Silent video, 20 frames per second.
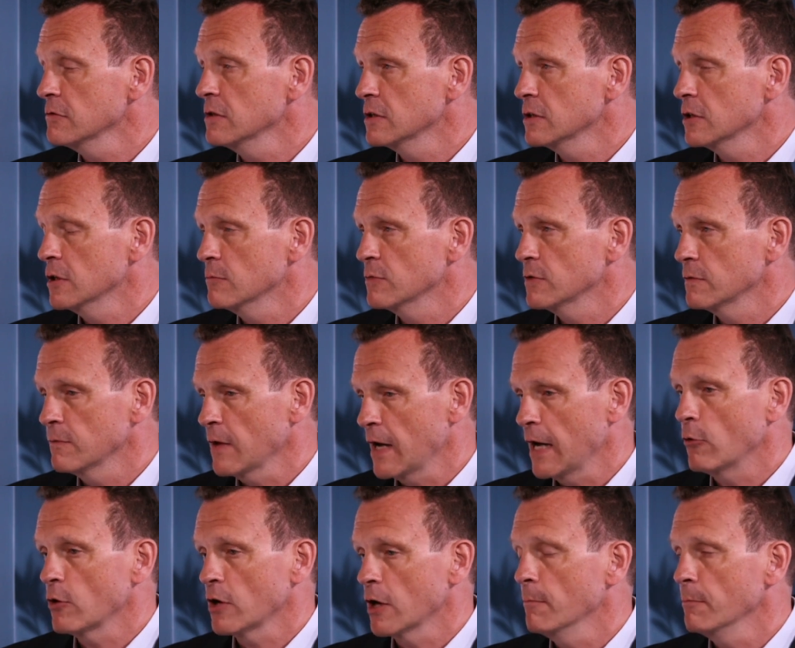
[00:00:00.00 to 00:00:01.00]
in terms of
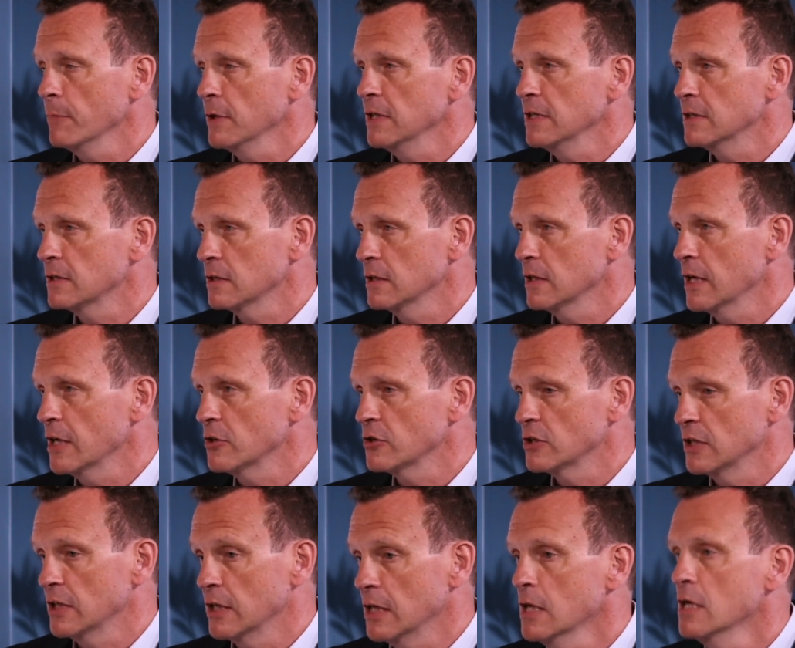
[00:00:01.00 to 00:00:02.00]
how companies can
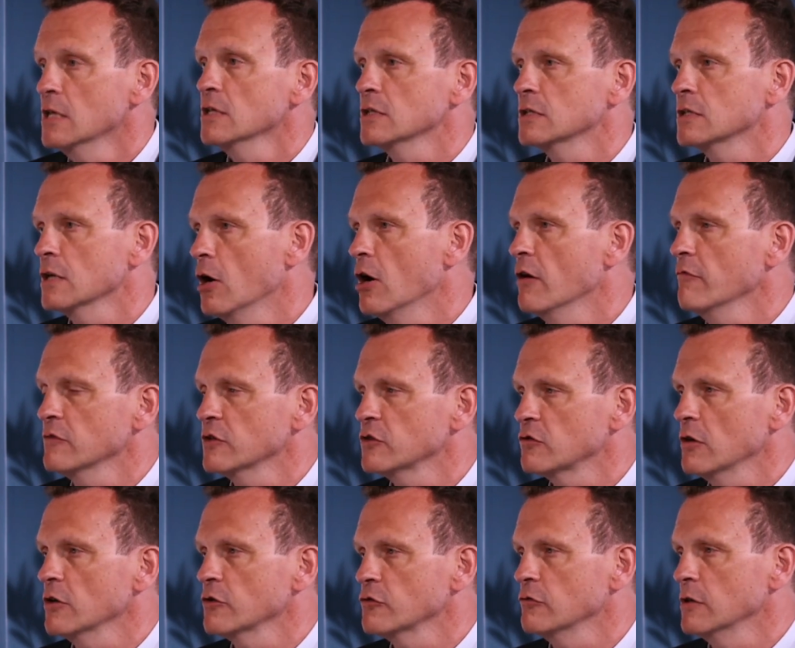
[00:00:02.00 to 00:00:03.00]
actually start
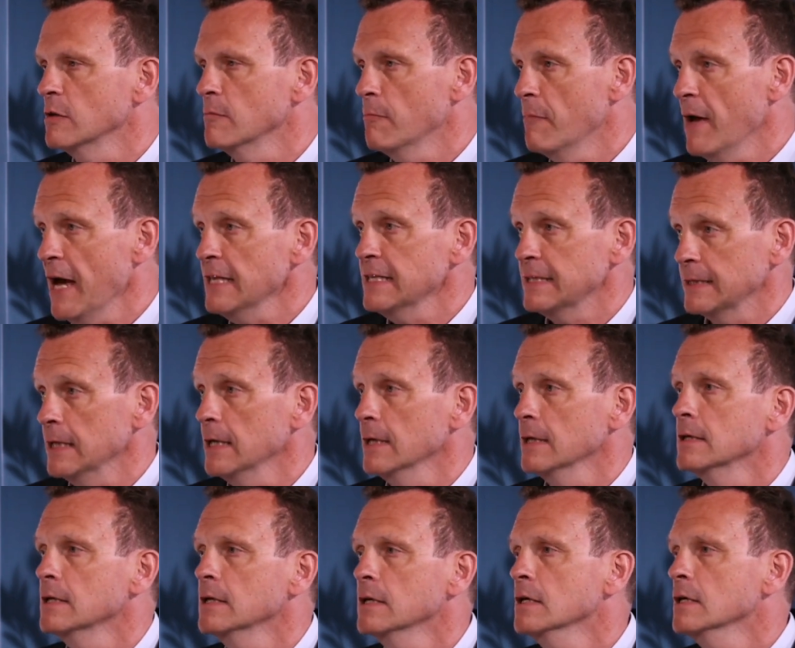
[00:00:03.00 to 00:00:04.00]
structuring better
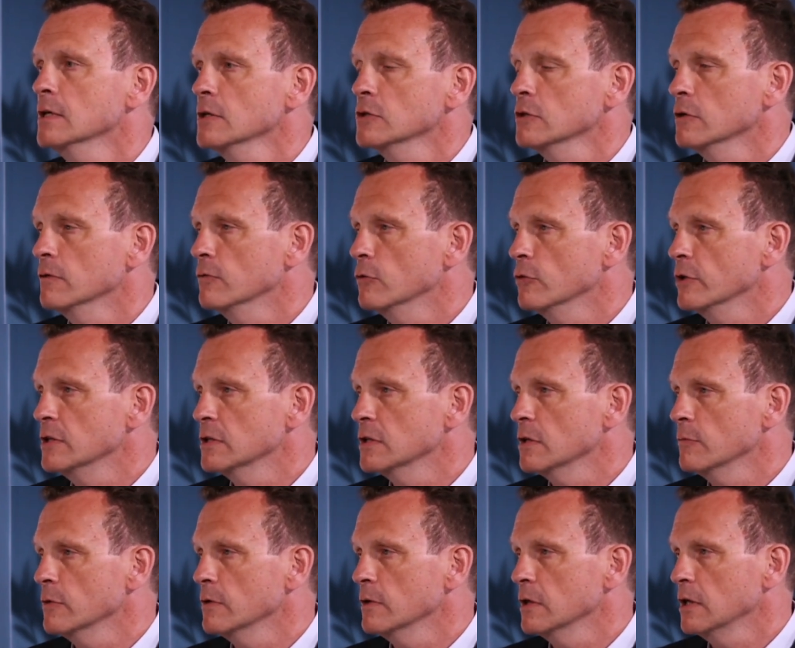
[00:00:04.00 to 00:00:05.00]
to avoid
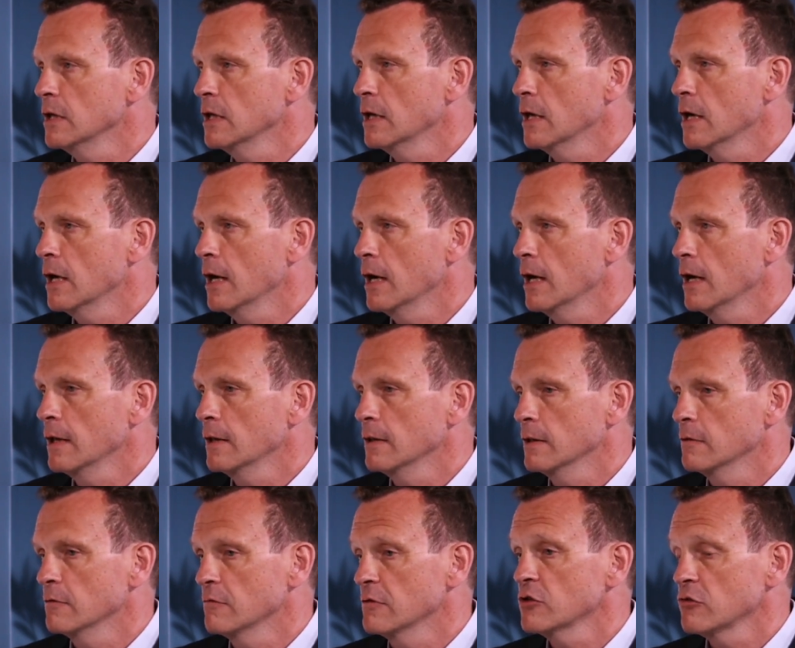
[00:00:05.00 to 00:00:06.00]
some of
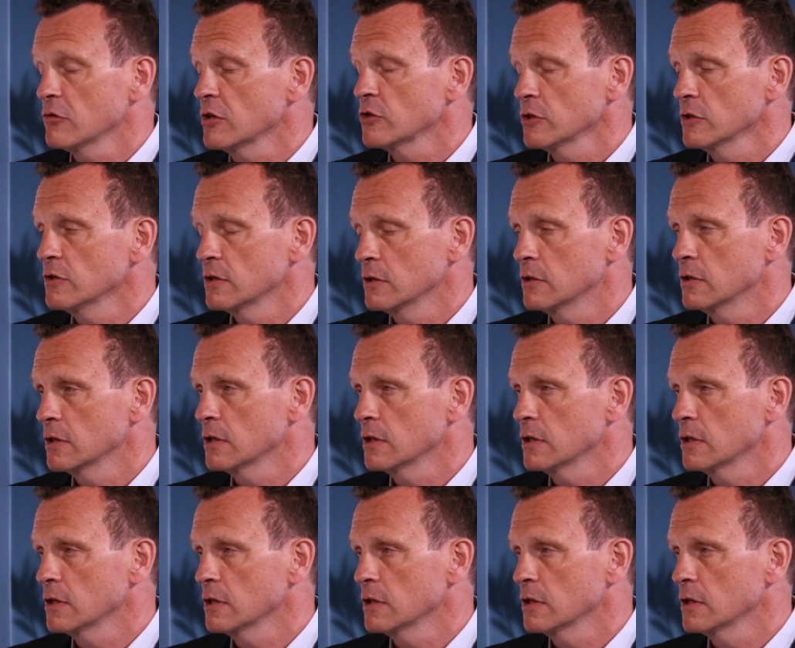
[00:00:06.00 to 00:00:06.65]
the restrictions that